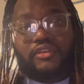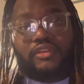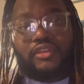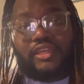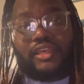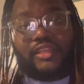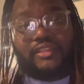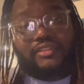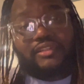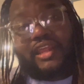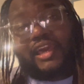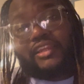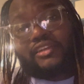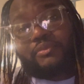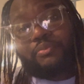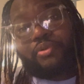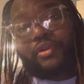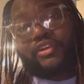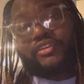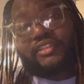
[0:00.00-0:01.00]
it's like the
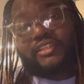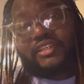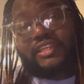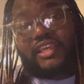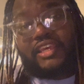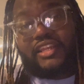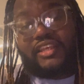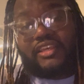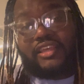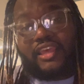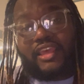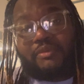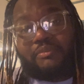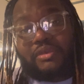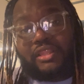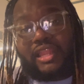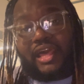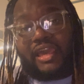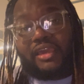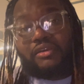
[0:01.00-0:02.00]
person get it and
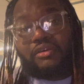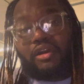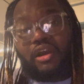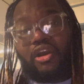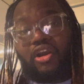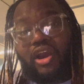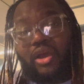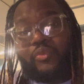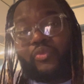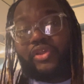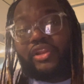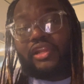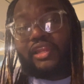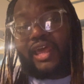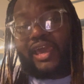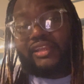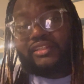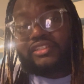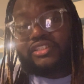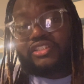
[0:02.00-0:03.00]
be like, oh, I really
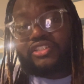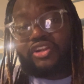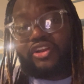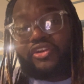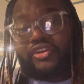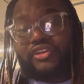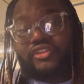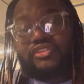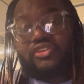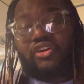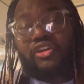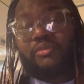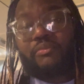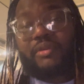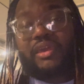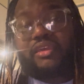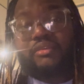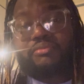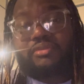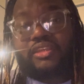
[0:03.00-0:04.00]
like this shirt. It's gonna
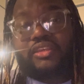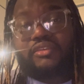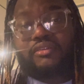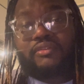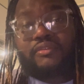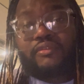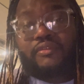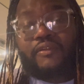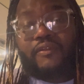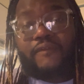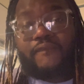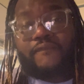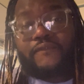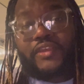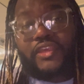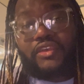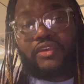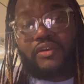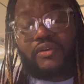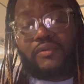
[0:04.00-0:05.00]
make me
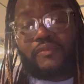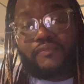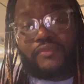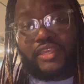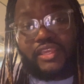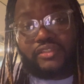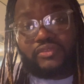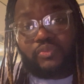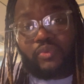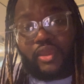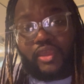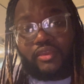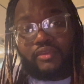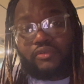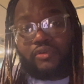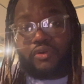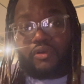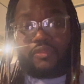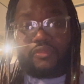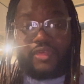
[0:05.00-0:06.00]
feel this way
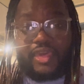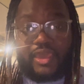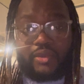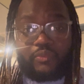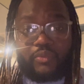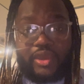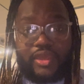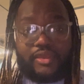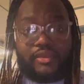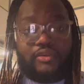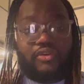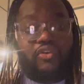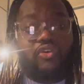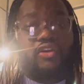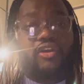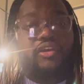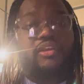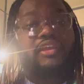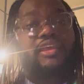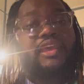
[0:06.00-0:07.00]
or that way,
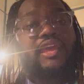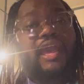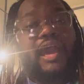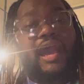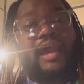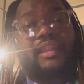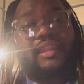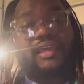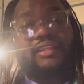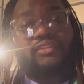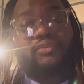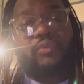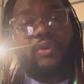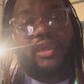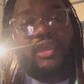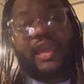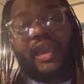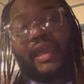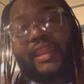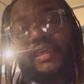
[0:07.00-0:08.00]
or I like the
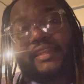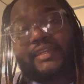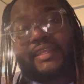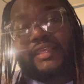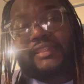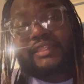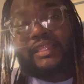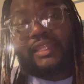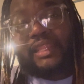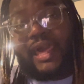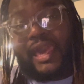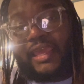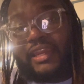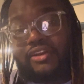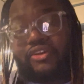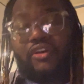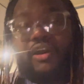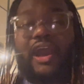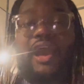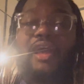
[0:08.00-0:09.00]
way how they did the
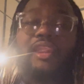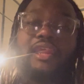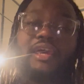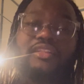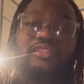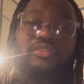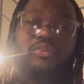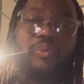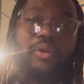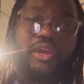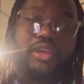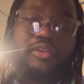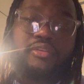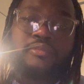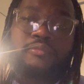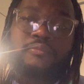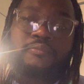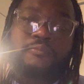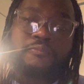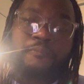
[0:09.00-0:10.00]
lighting, or I like the way,
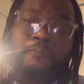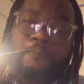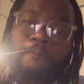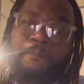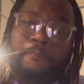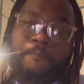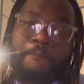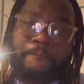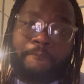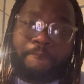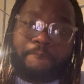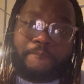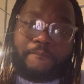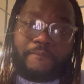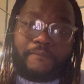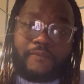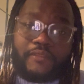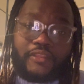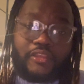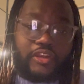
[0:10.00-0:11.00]

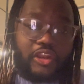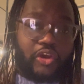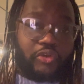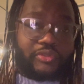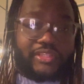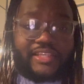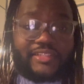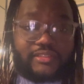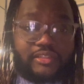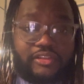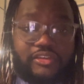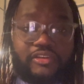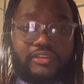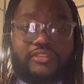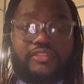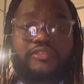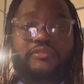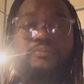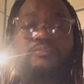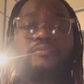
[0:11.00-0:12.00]
this
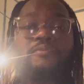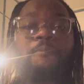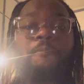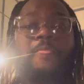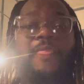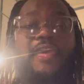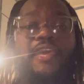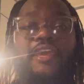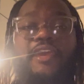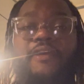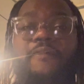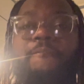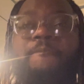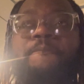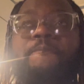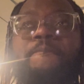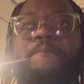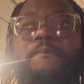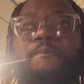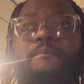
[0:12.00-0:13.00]
looks. And
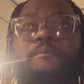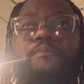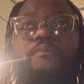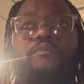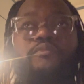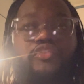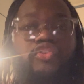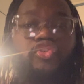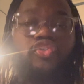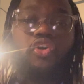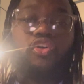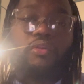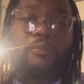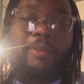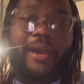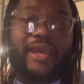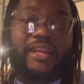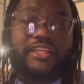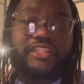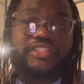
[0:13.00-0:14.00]
you go to
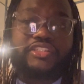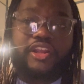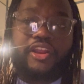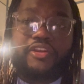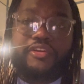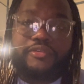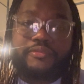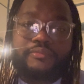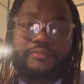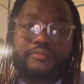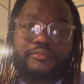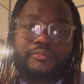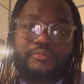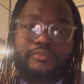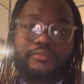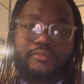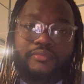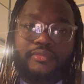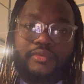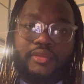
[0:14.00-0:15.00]
buy this shirt
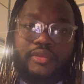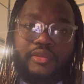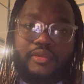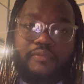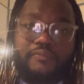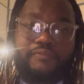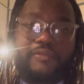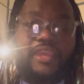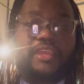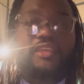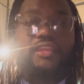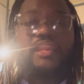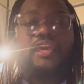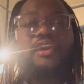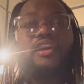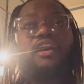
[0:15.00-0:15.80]
thinking that,